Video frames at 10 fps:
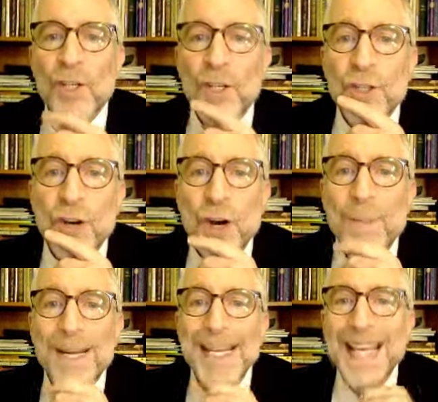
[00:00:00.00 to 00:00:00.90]

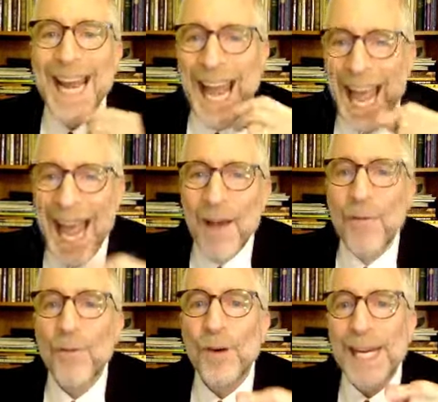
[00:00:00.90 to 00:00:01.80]
determined that
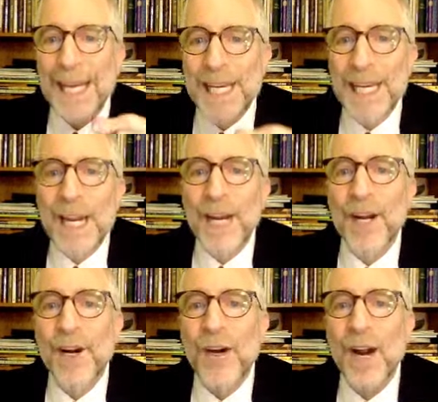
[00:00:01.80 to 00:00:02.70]
every
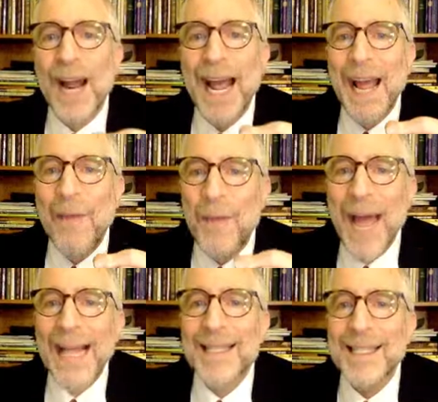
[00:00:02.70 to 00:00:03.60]
year at
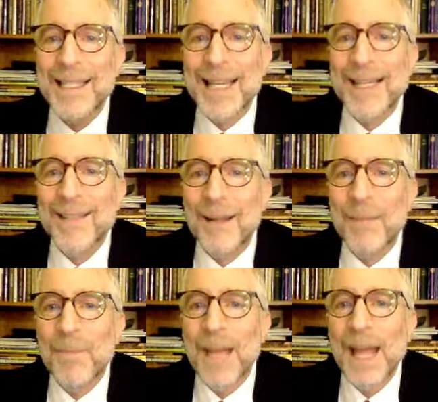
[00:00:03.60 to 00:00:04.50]
that
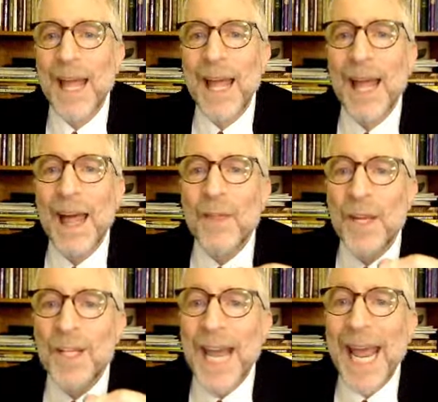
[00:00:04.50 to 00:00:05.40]
season,
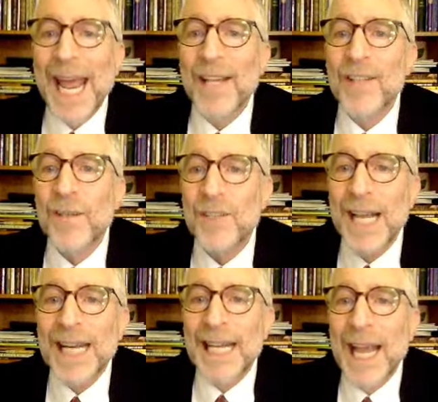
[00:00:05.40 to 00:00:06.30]
the days of
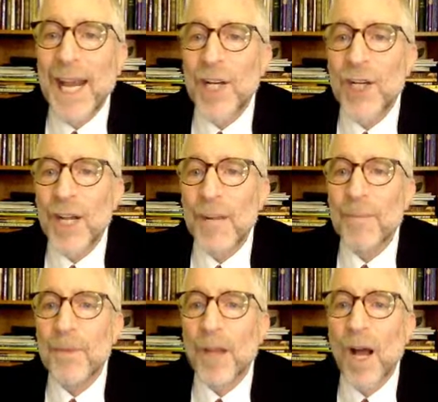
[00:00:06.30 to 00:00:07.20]

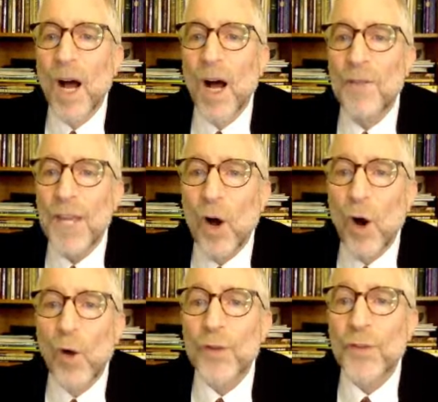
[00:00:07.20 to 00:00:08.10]
dedication of the
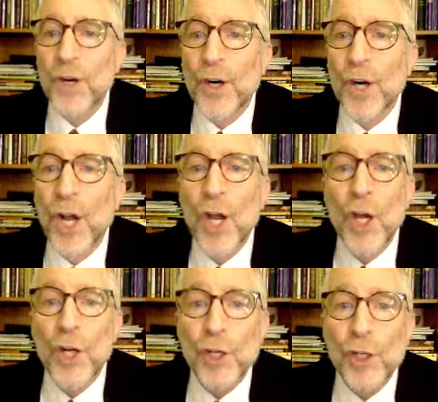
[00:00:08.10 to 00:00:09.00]
altar
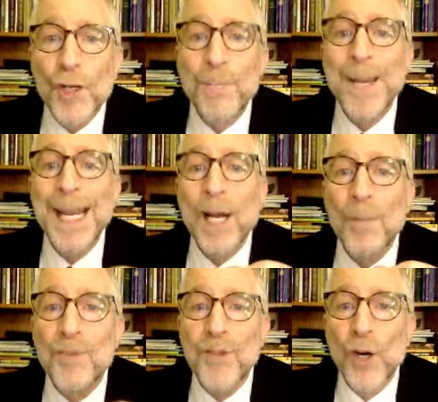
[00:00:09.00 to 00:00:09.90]
should be
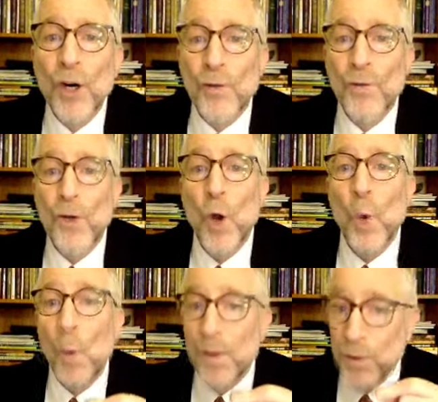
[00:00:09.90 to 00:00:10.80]
observed
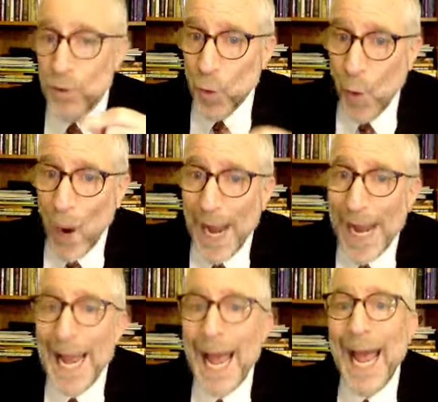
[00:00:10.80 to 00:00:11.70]
with
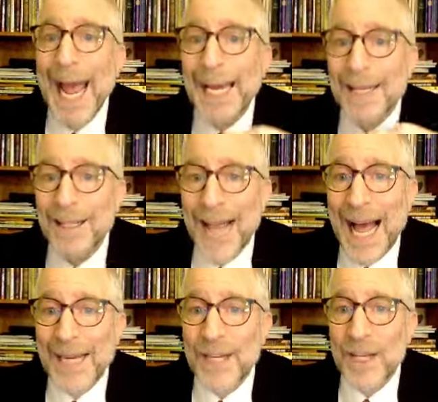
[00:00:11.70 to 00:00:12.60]
joy and
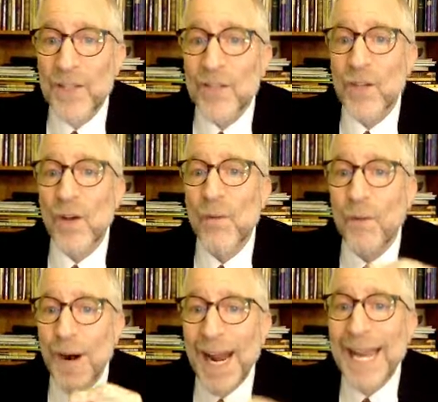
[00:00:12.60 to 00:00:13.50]
gladness
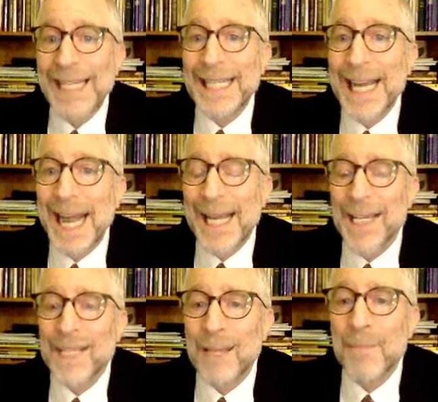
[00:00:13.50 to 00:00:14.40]
for 8
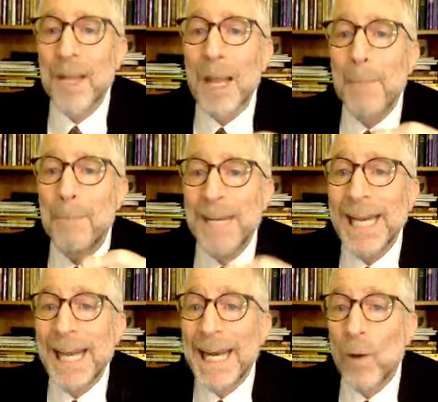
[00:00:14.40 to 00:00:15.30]
days,
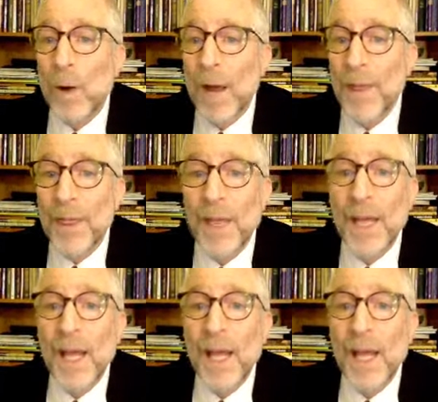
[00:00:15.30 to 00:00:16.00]
beginning with